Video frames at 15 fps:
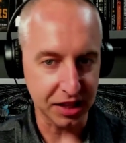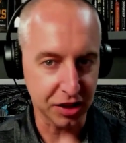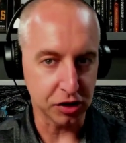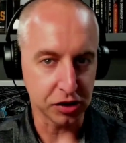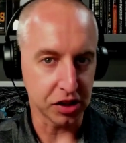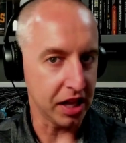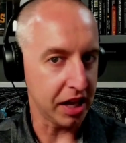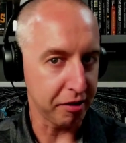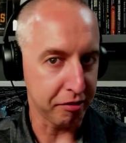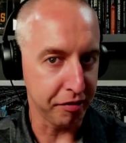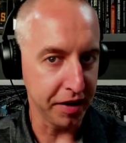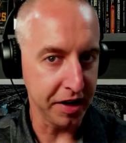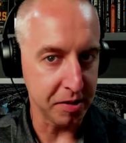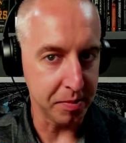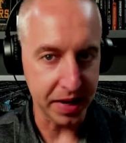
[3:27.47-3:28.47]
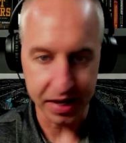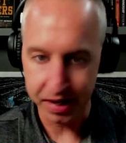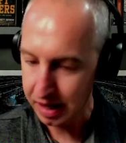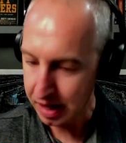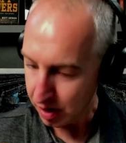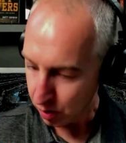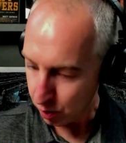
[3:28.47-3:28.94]
there's a lot of freedom
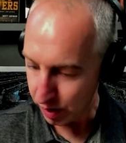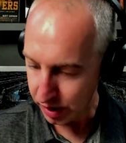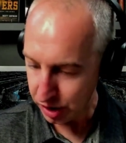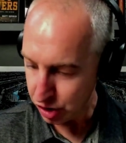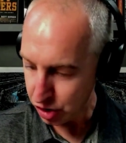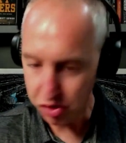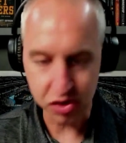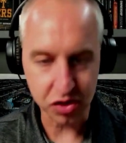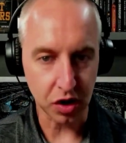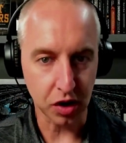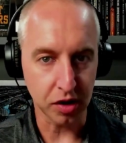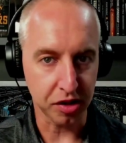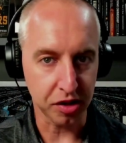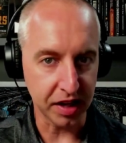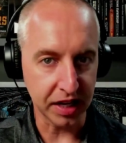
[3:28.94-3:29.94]
in. When did you start